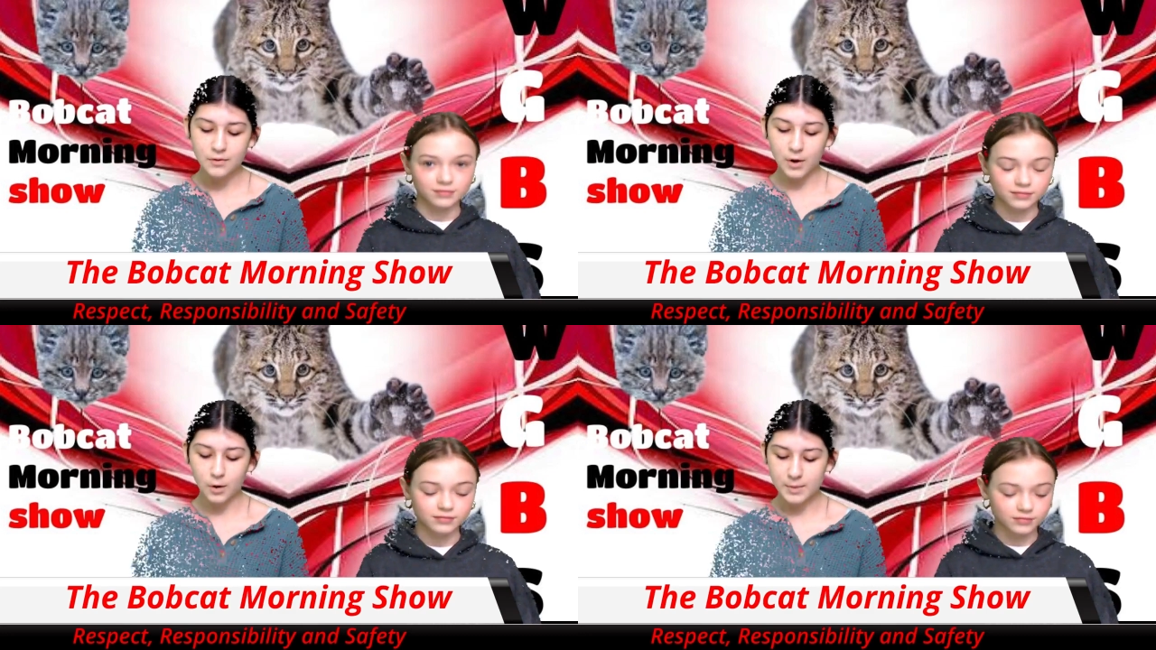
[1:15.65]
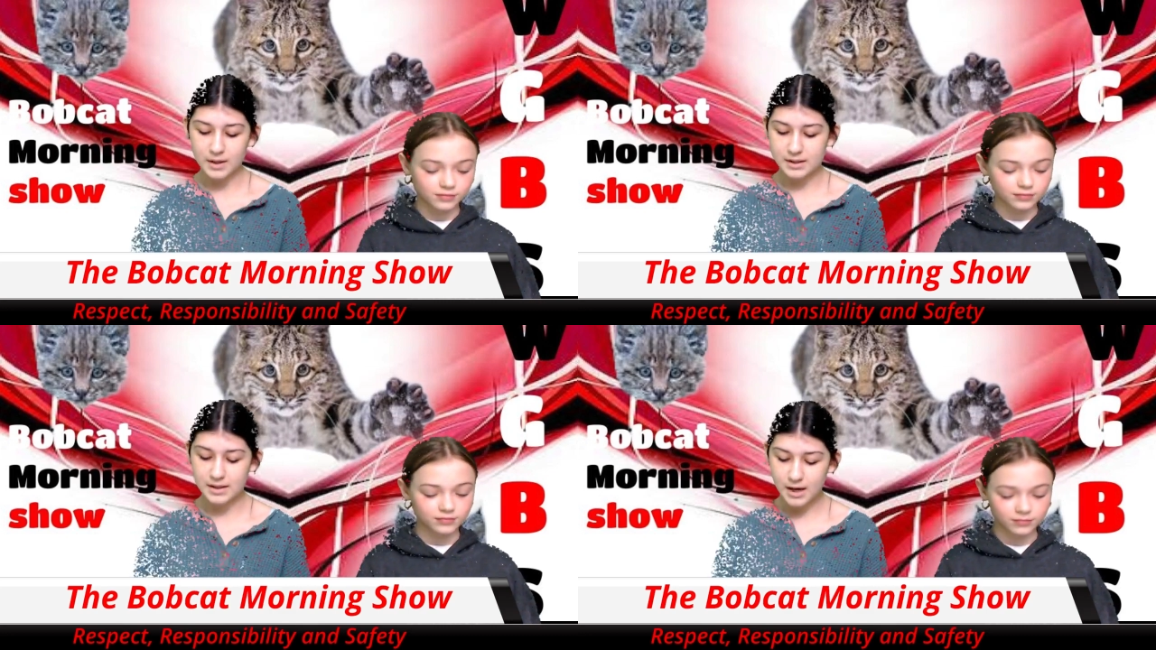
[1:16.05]
Speaker 1: There will
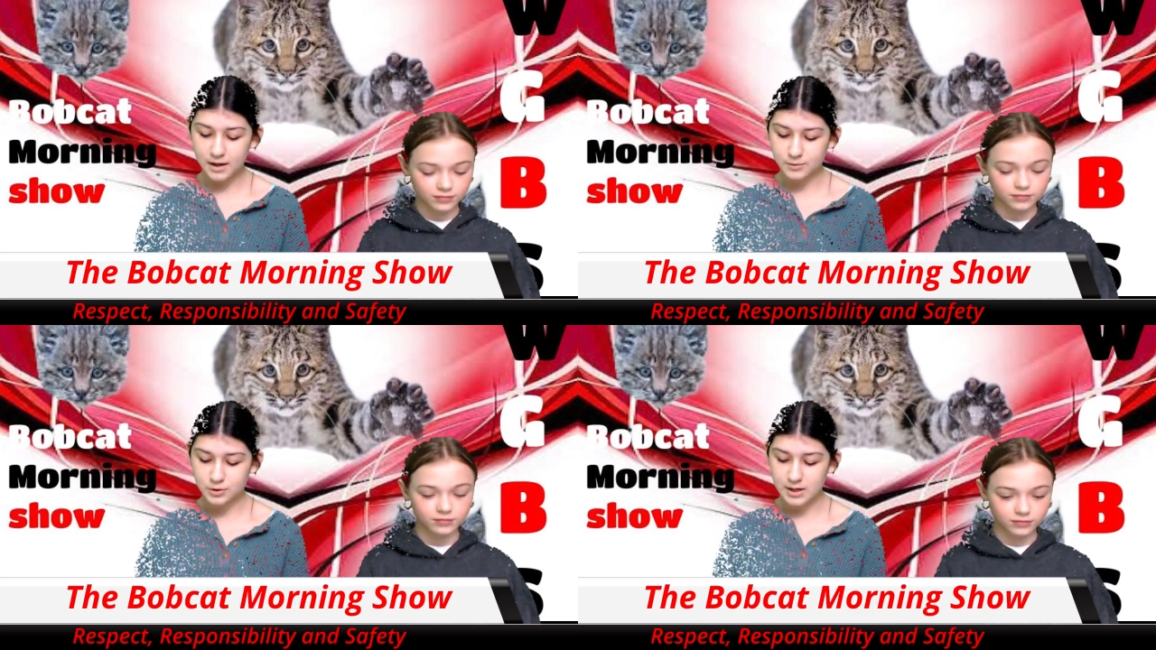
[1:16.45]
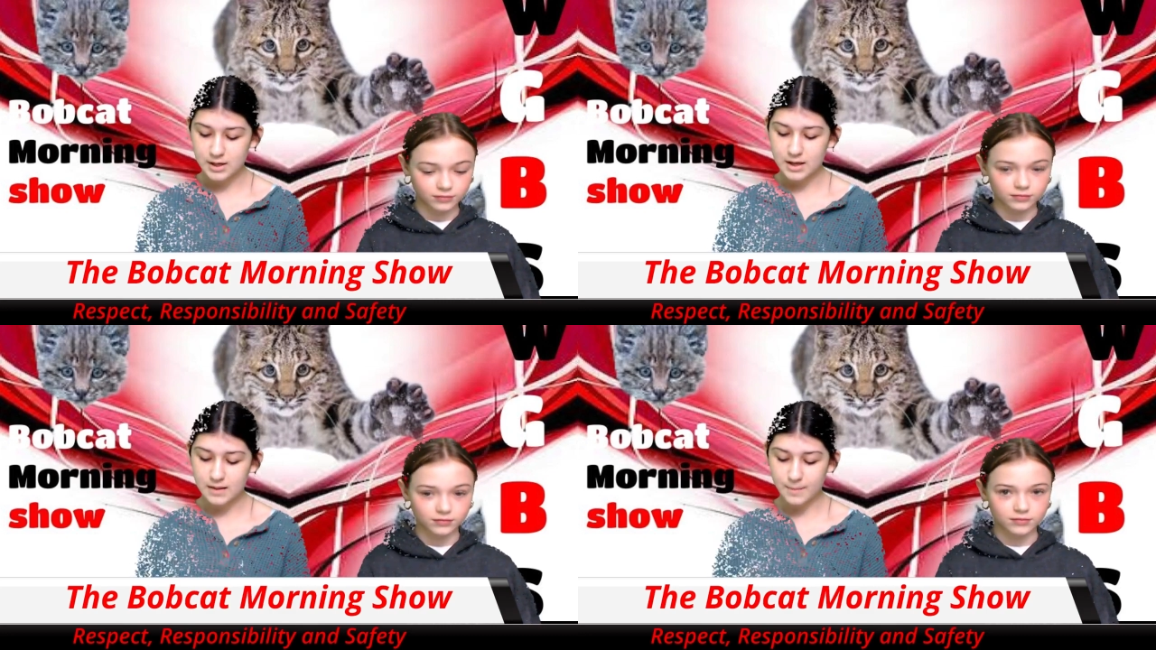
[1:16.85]
be a sign-up
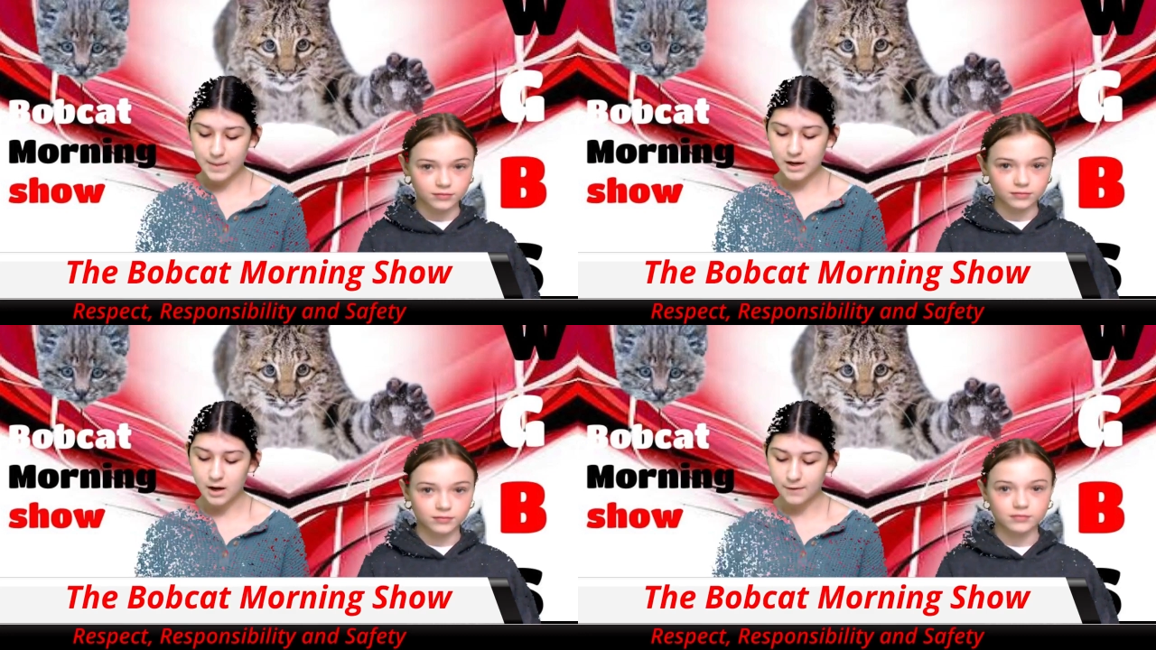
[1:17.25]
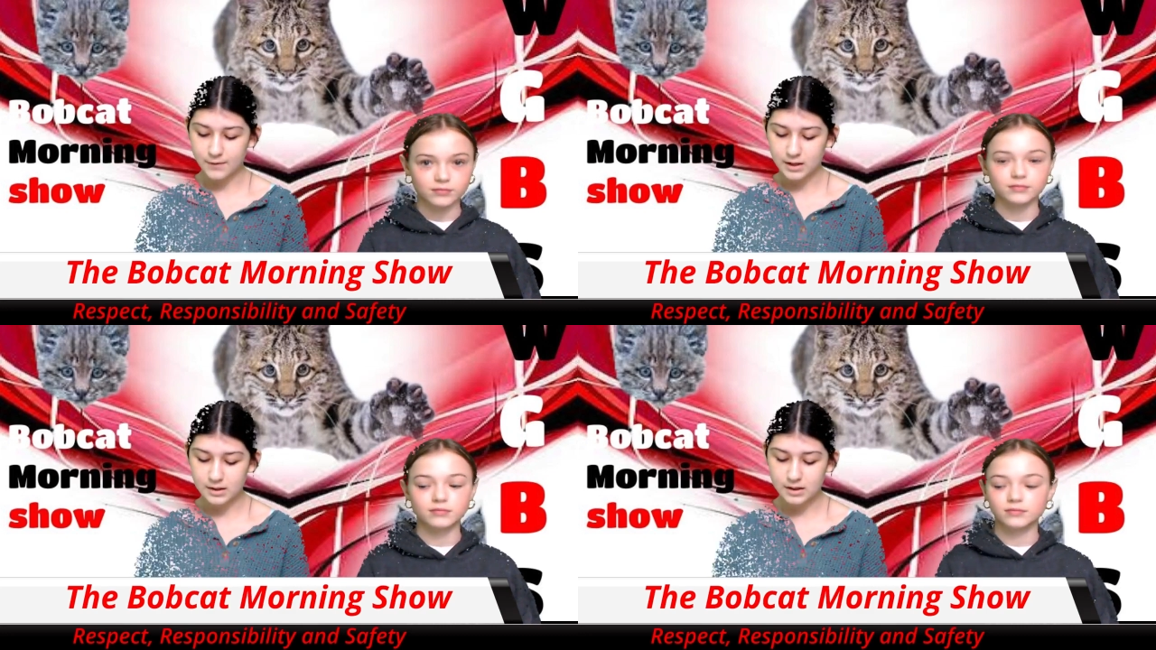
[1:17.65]
sheet in the main
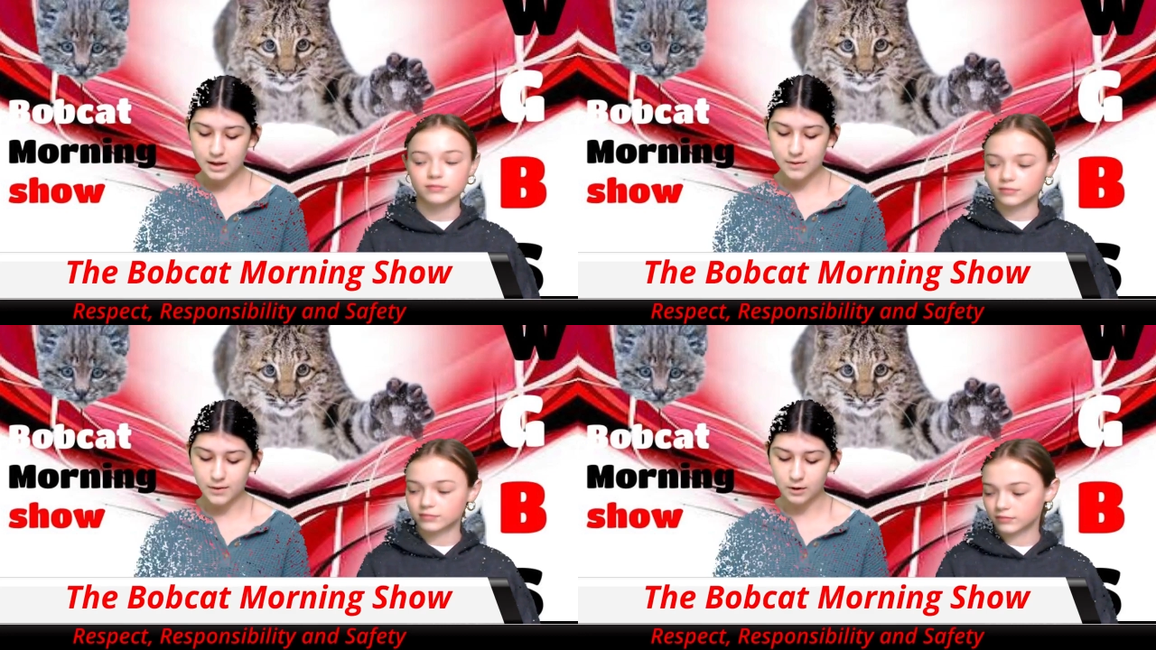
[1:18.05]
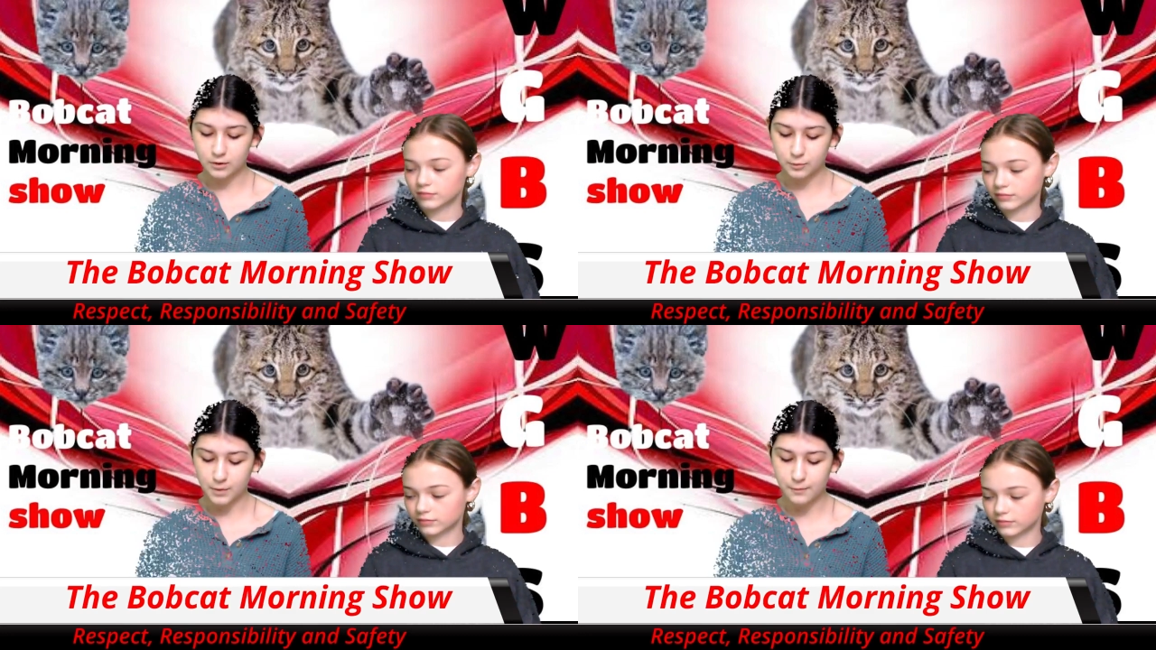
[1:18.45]
office, and there
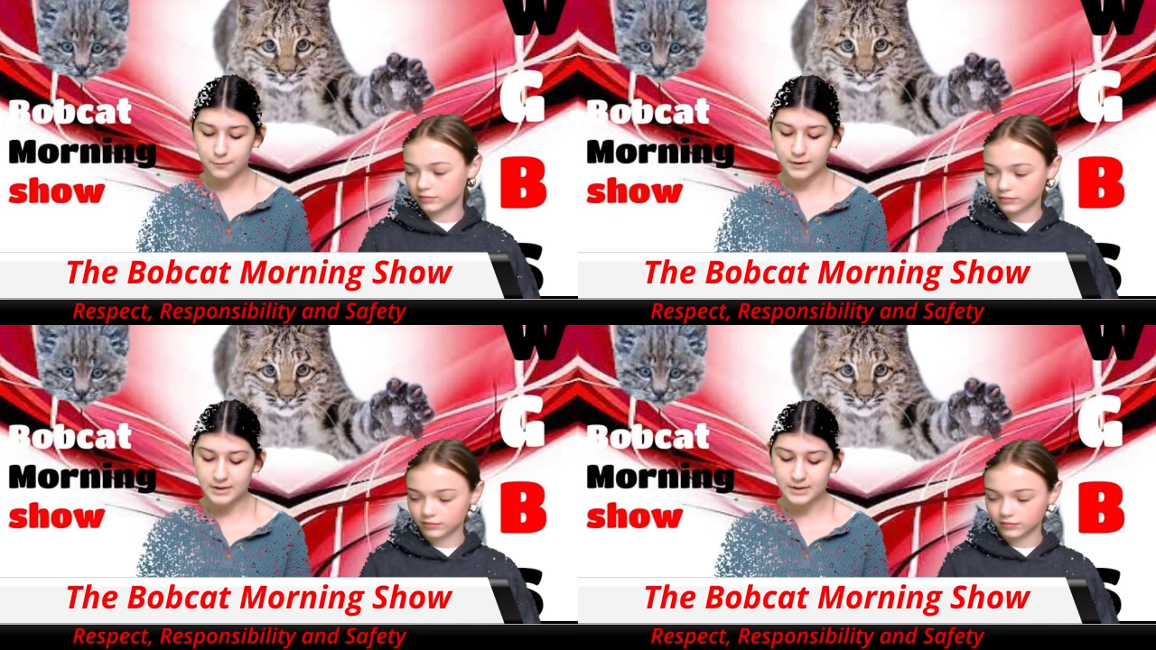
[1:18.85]
is room for